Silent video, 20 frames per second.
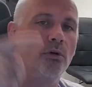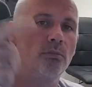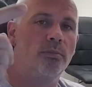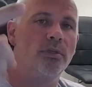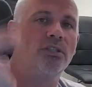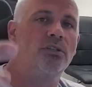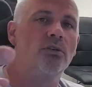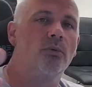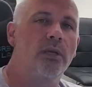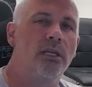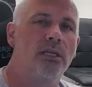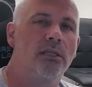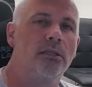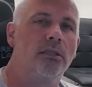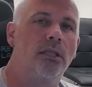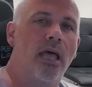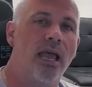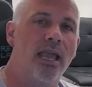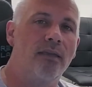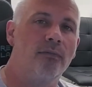be doing
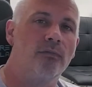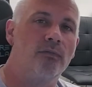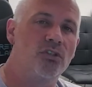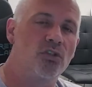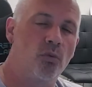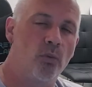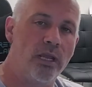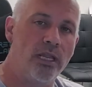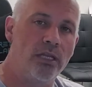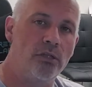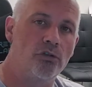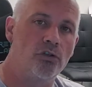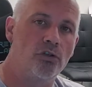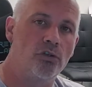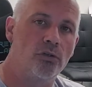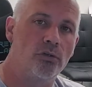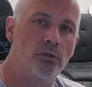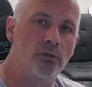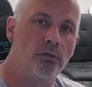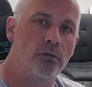live Twitch
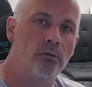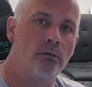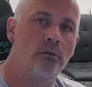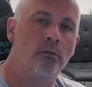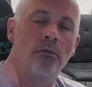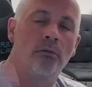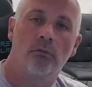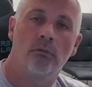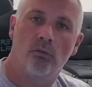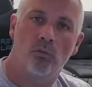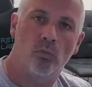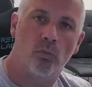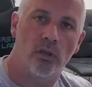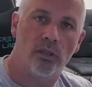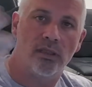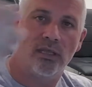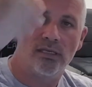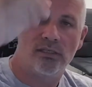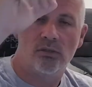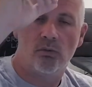with
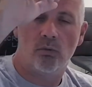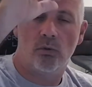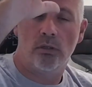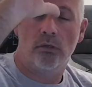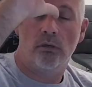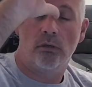this one.